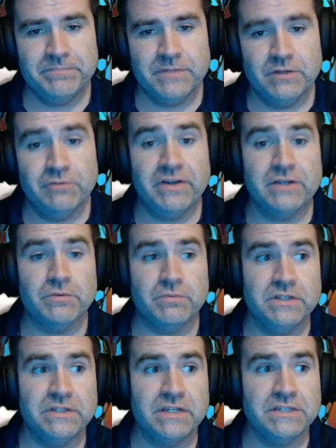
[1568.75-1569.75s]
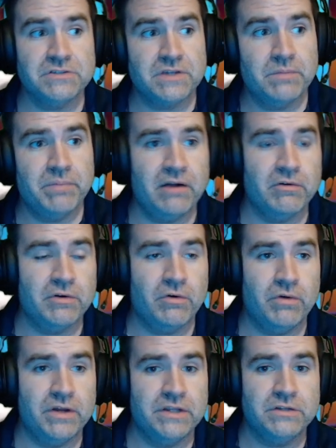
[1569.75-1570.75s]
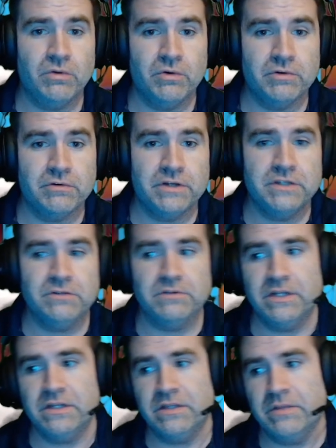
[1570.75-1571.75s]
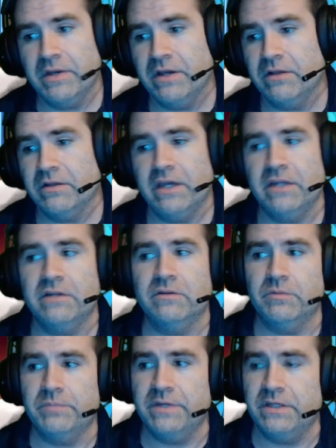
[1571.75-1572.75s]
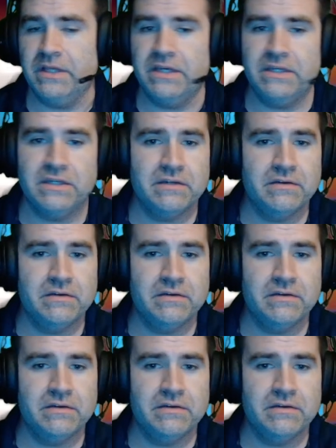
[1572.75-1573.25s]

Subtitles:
You'll find a really nice looking power coin, you'll order it, you'll get it in the mail, and it'll be like,